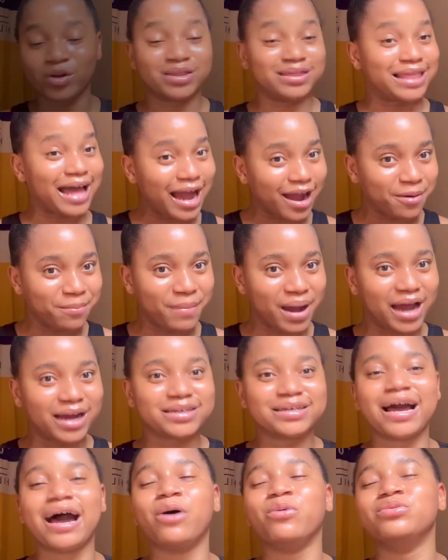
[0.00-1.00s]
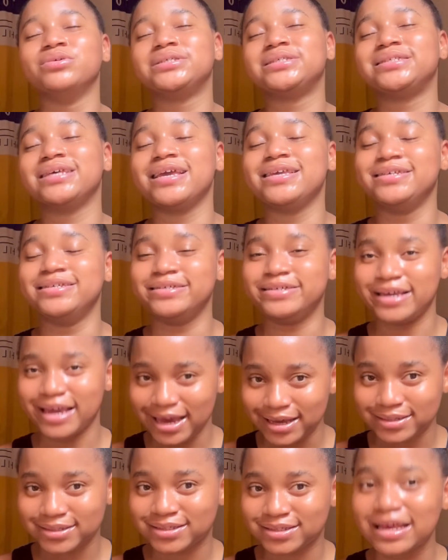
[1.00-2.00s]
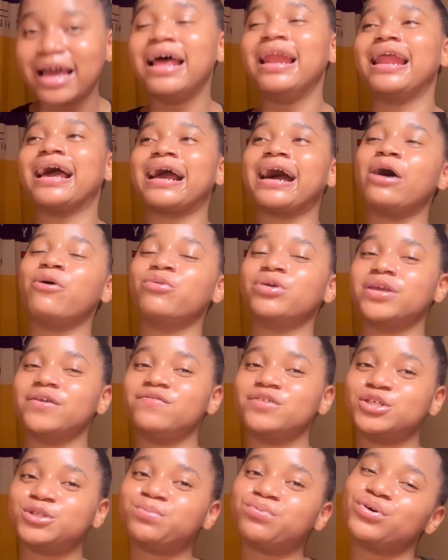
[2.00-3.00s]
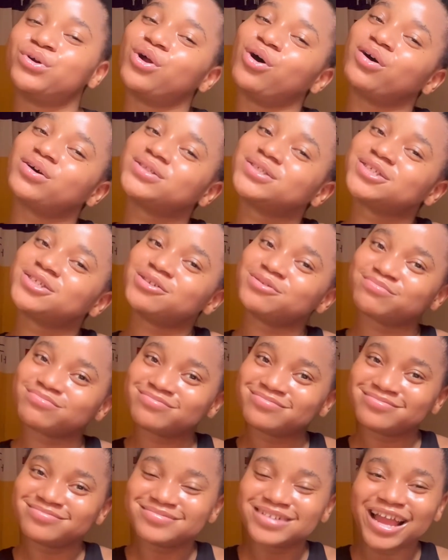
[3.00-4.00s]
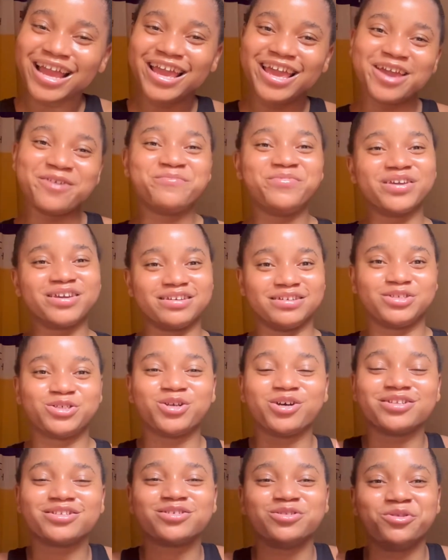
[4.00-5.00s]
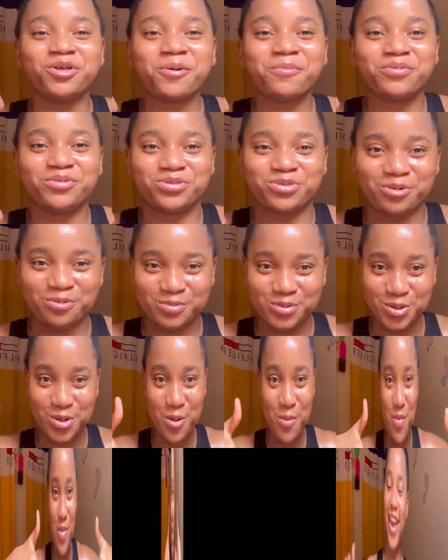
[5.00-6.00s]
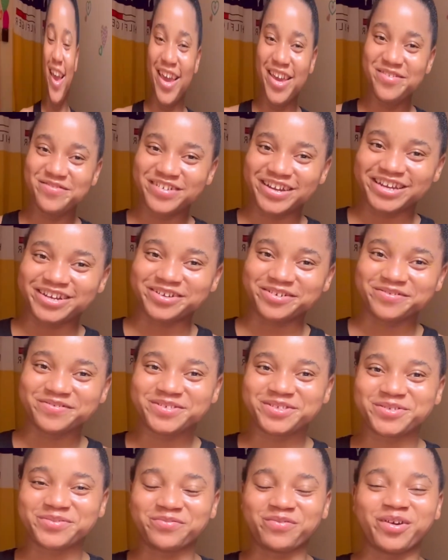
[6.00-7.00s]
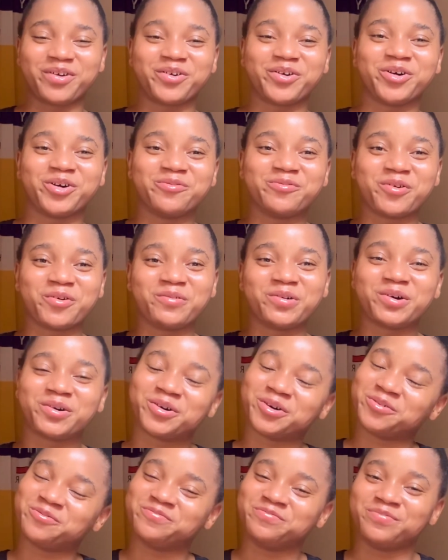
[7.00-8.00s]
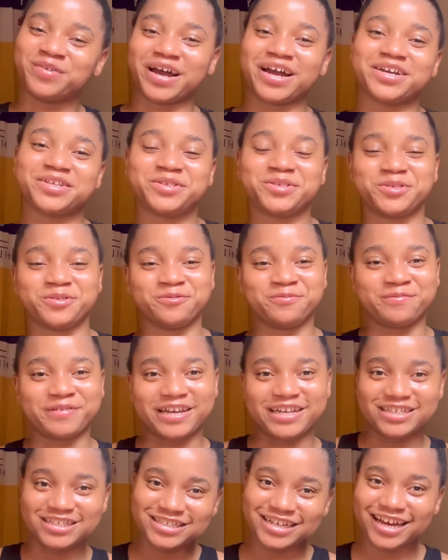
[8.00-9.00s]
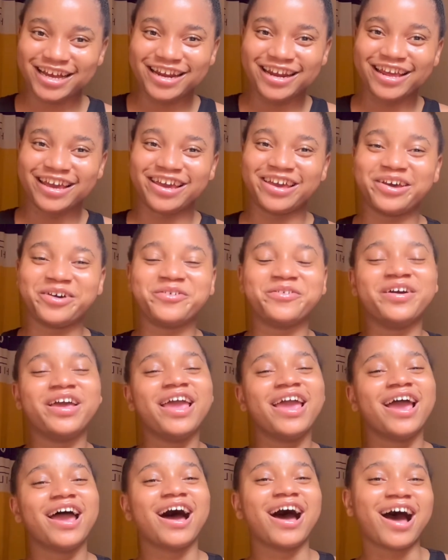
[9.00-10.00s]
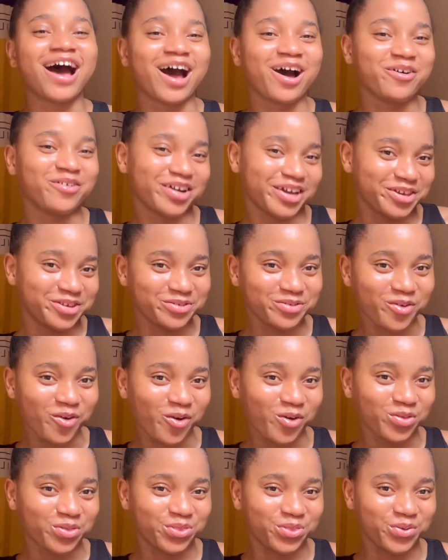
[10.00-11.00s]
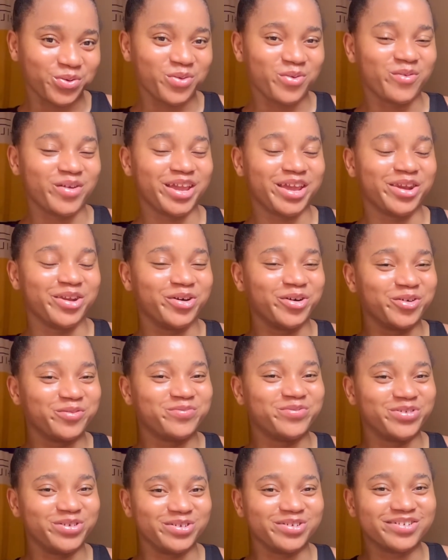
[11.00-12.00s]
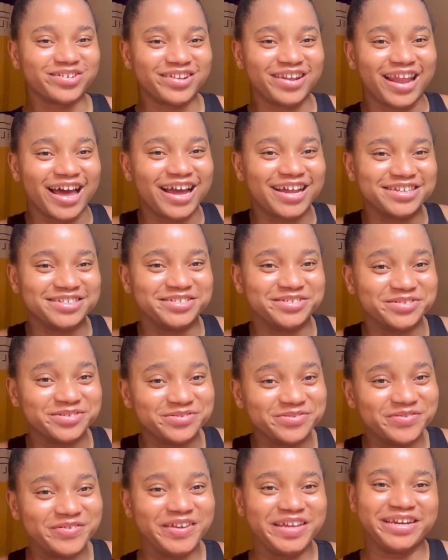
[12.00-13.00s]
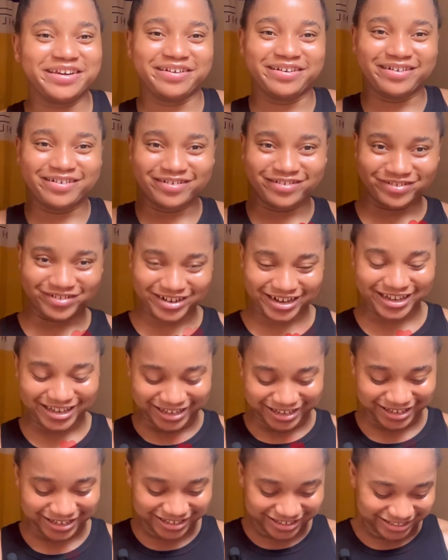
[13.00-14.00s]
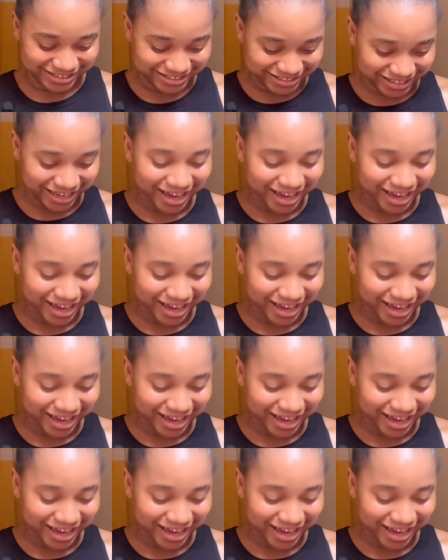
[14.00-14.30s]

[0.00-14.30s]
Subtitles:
dark mark, I will say yes. Like, I will give this product a bit, in short, double thumbs up. Hey my loves, welcome or welcome back to my channel. How are you all doing? Hope you all are doing great.